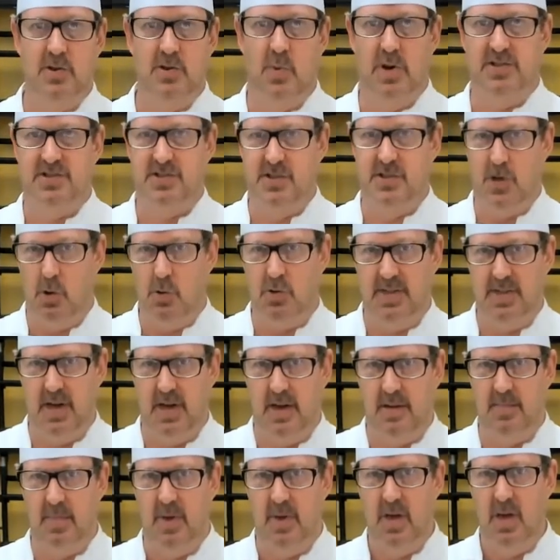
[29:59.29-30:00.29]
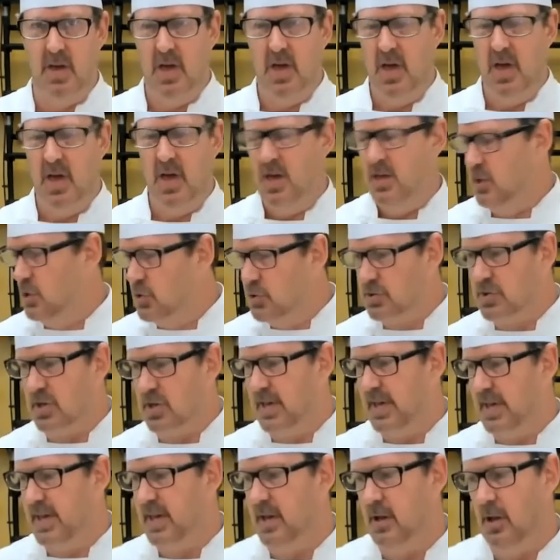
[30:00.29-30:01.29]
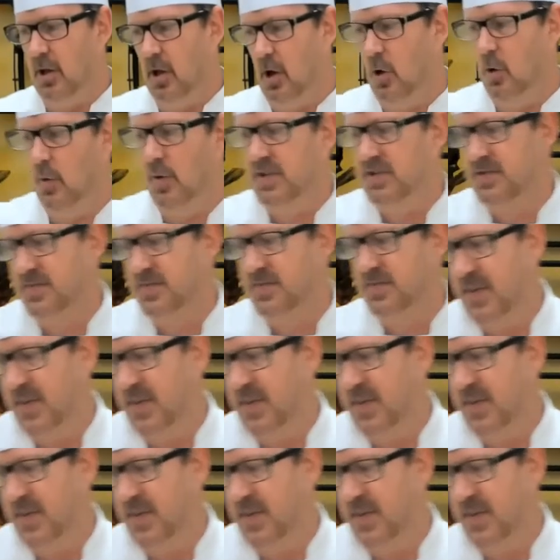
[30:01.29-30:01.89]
want to soak them. Usually you'll always find